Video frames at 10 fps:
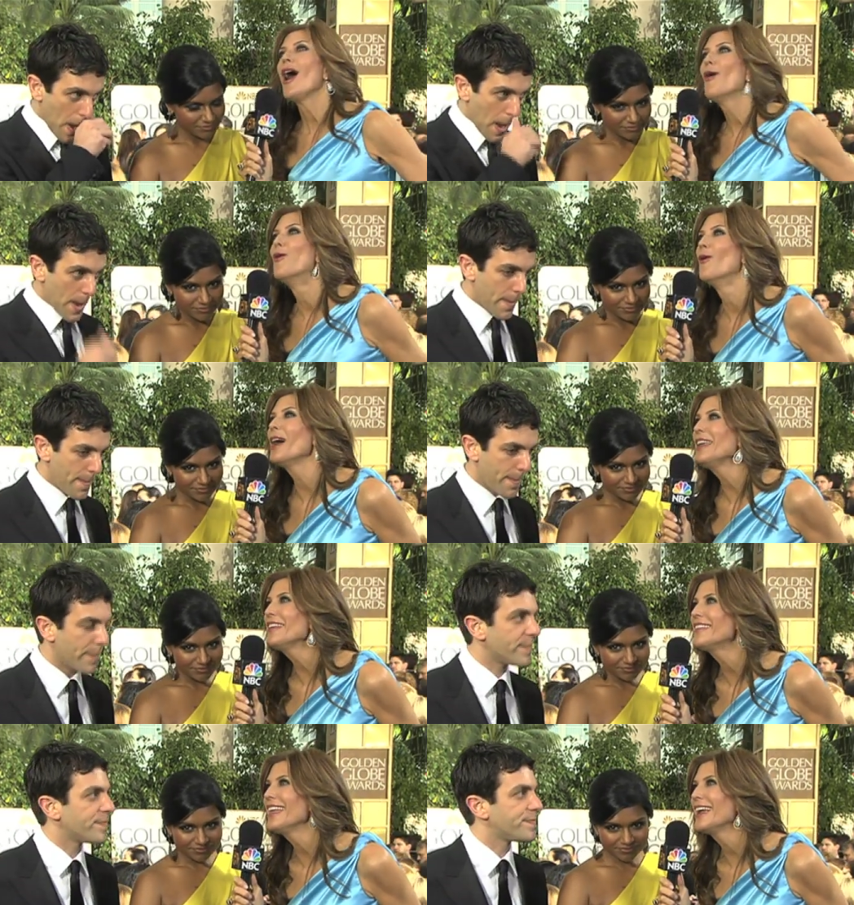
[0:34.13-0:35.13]
Speaker 1: Uh, what do
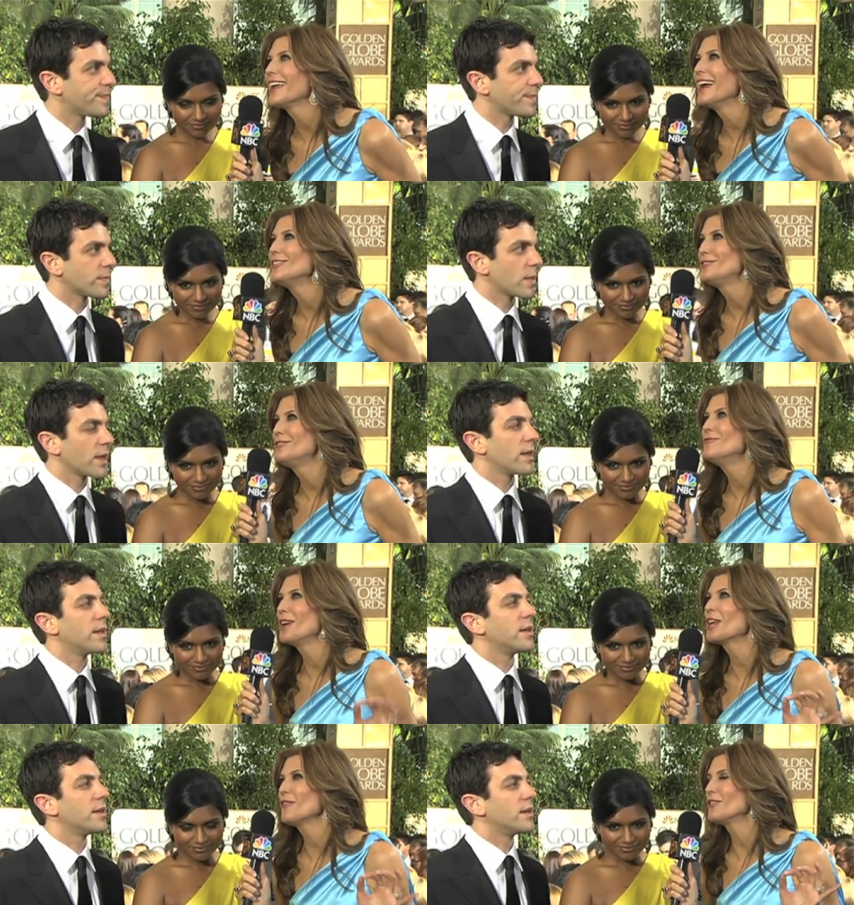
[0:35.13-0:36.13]
you think
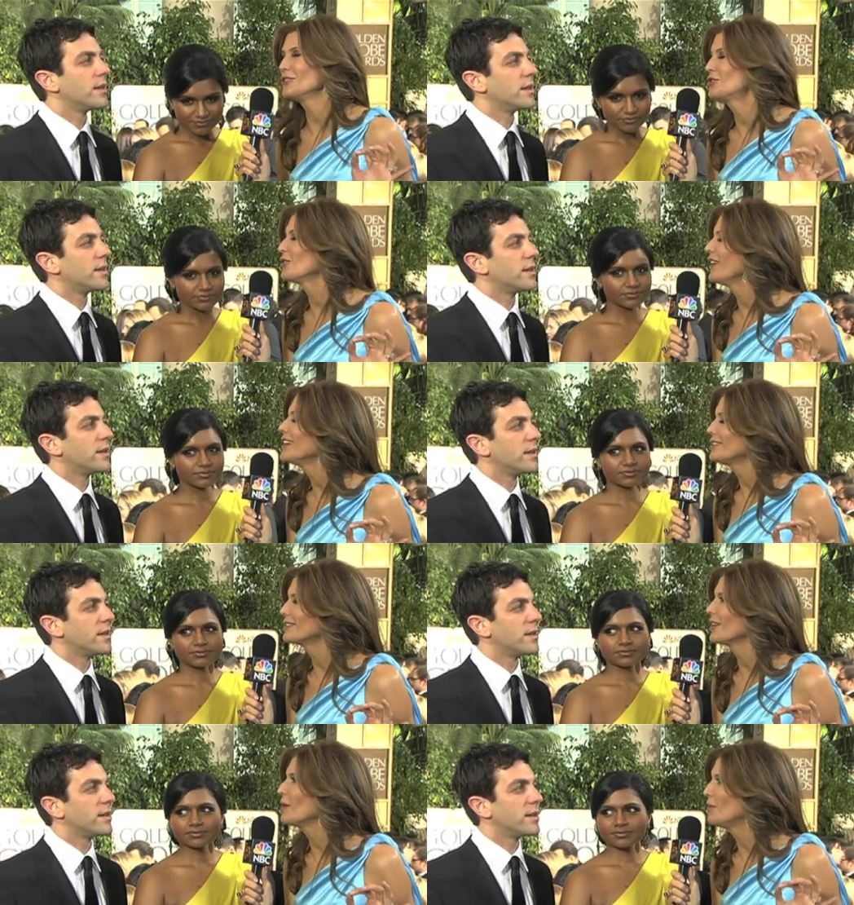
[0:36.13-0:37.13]
Ricky Gervais
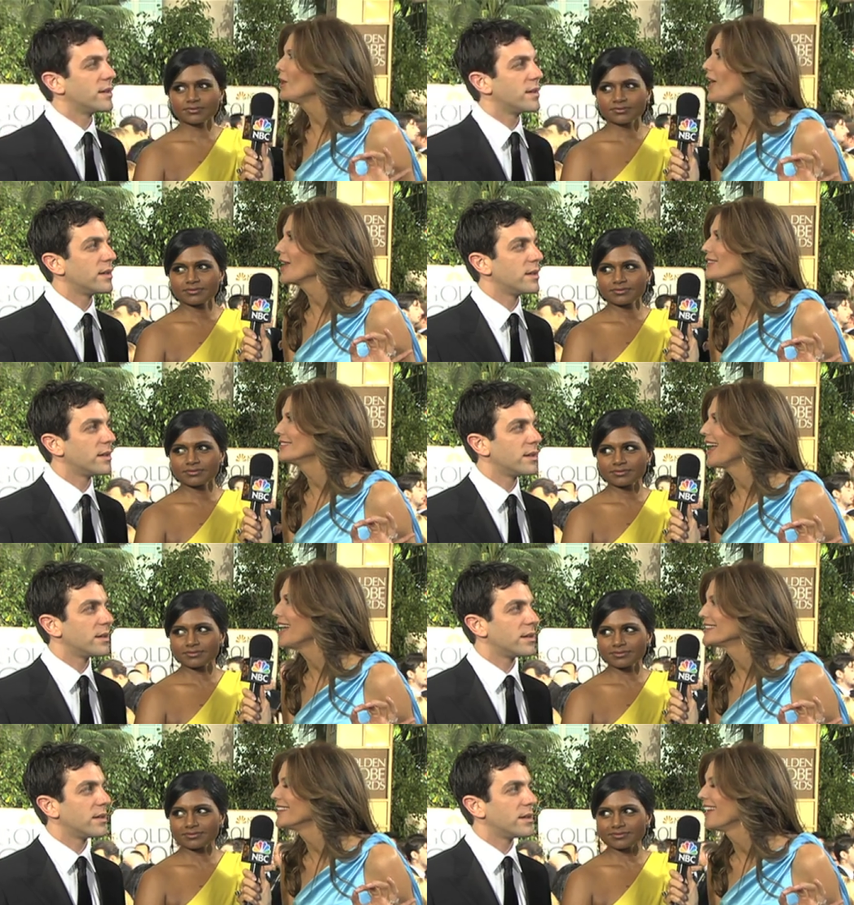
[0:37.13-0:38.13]
is going to pull out of his
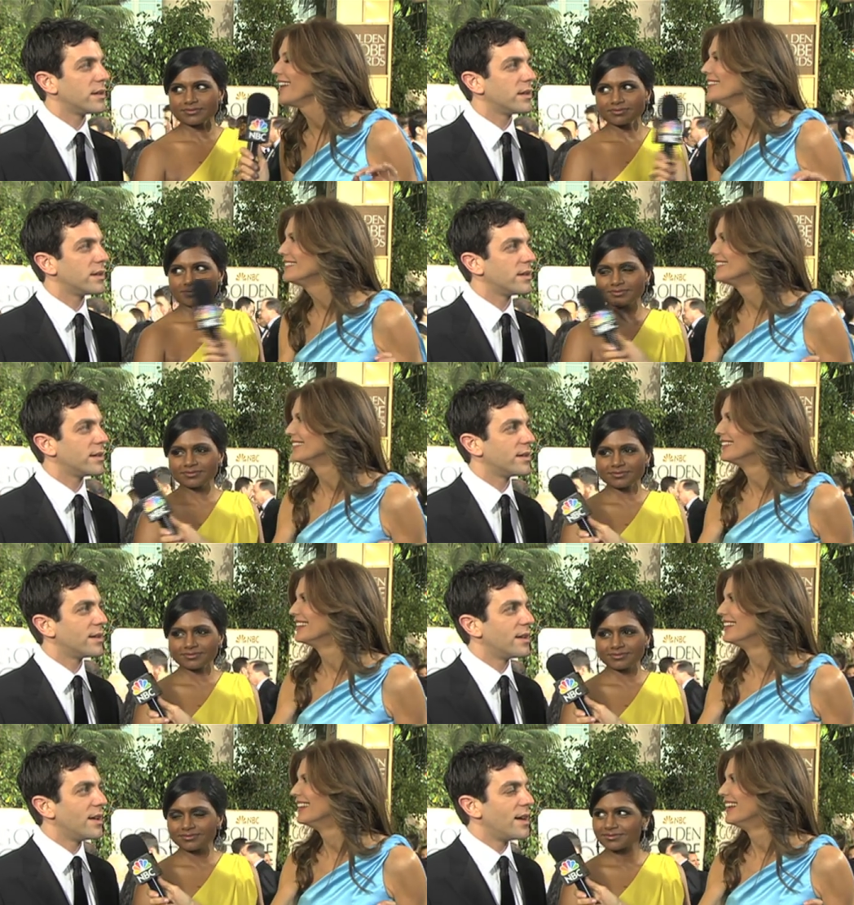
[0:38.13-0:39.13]
hat tonight?
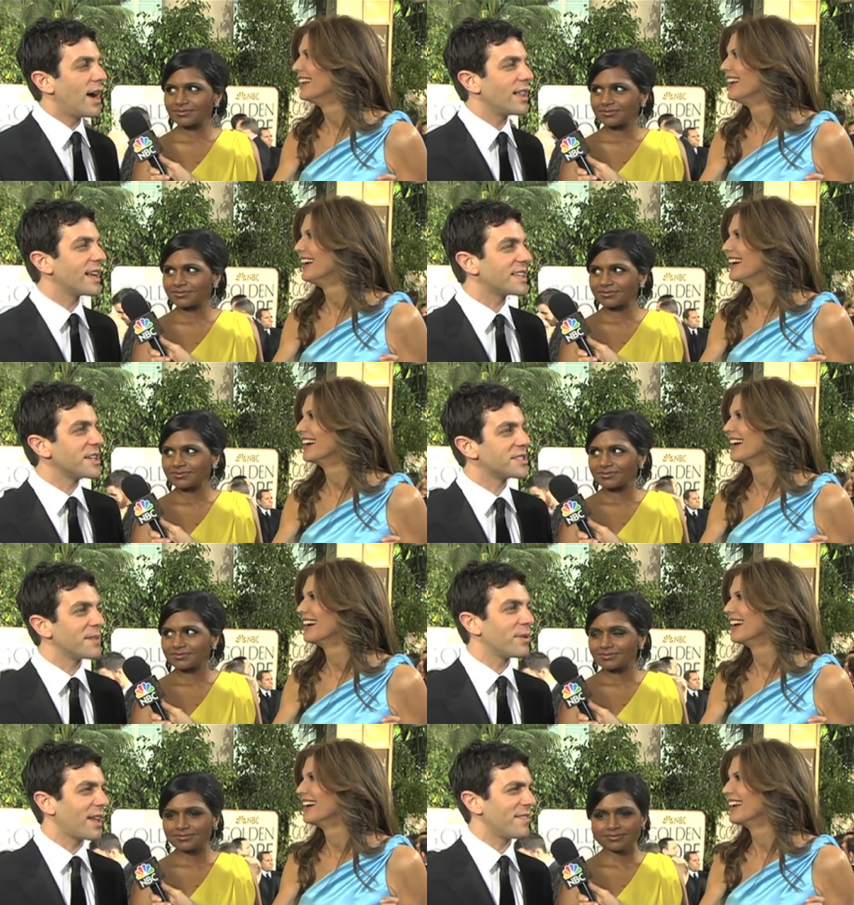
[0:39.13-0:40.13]
I like that you
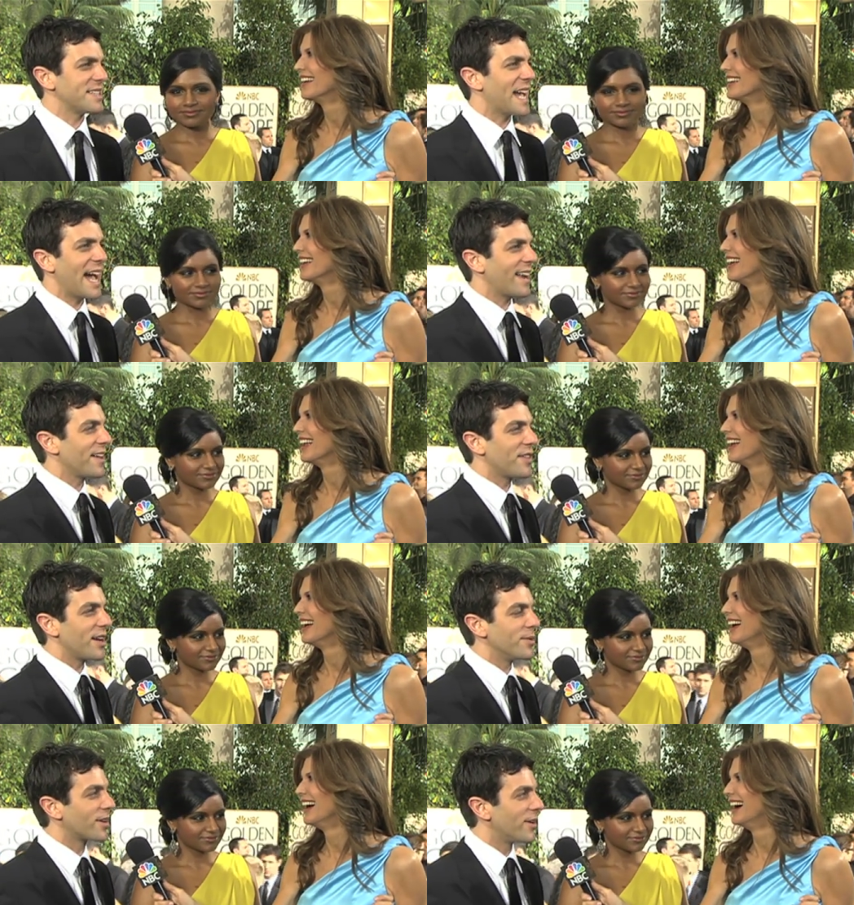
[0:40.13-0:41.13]
said
Speaker 2: pull out of his hat. I
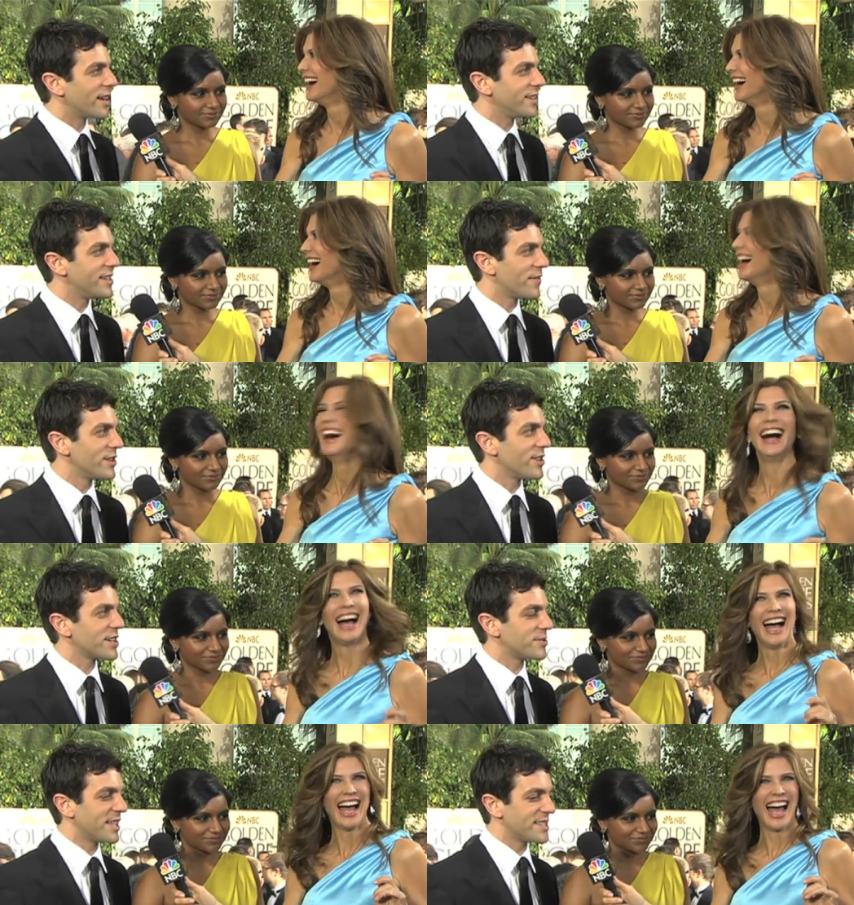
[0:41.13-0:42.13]
thought you were going in a different
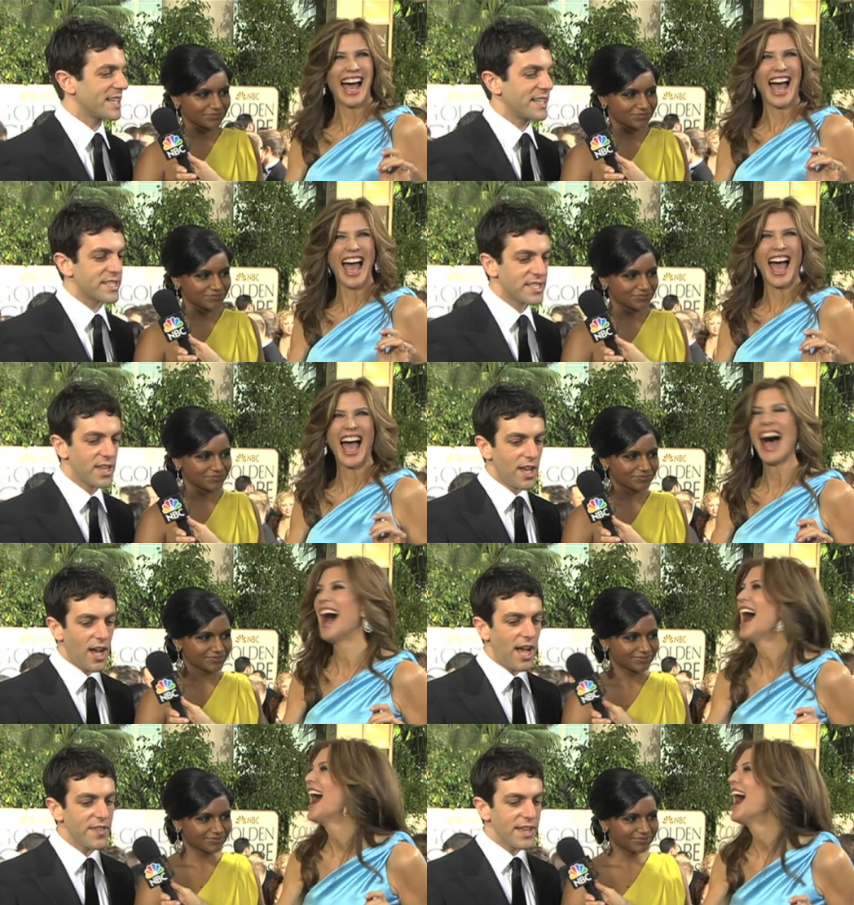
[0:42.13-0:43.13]
direction with that sentence.
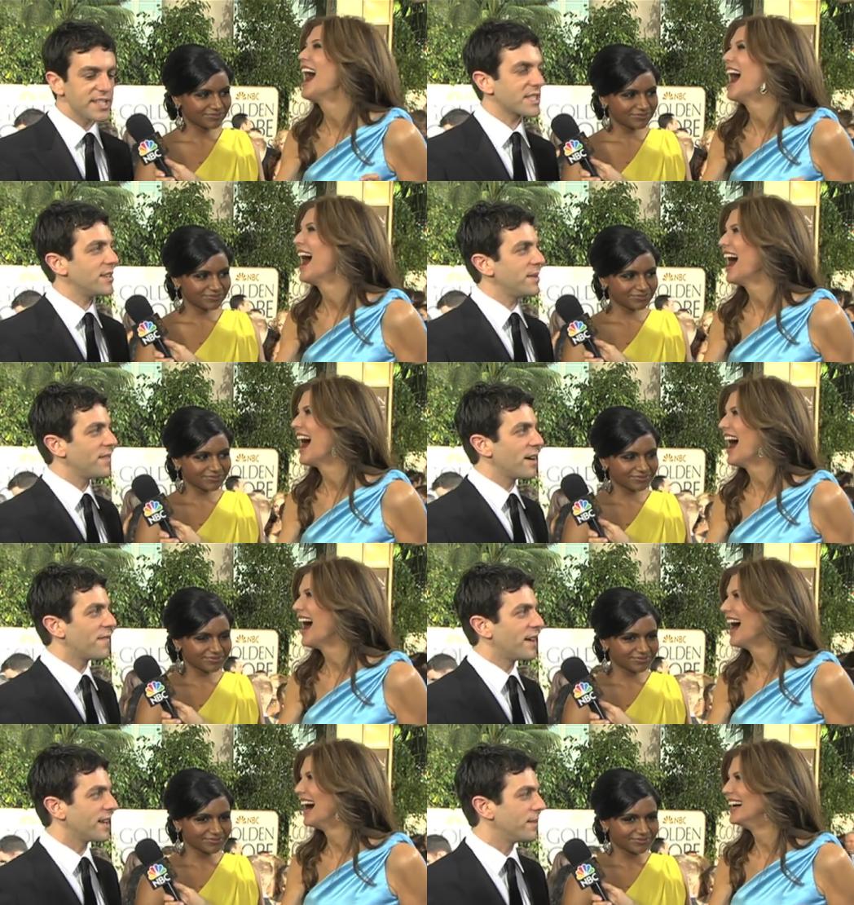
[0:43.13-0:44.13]
I think he's going to be very
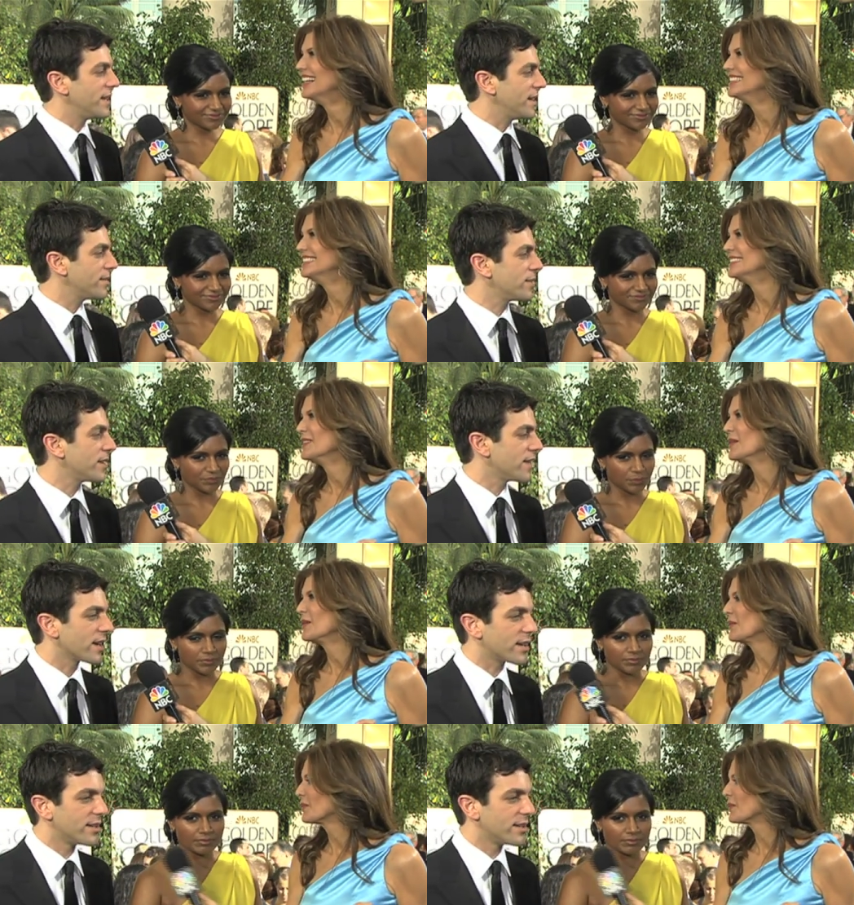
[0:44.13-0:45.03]
funny, Mindy. What do you think?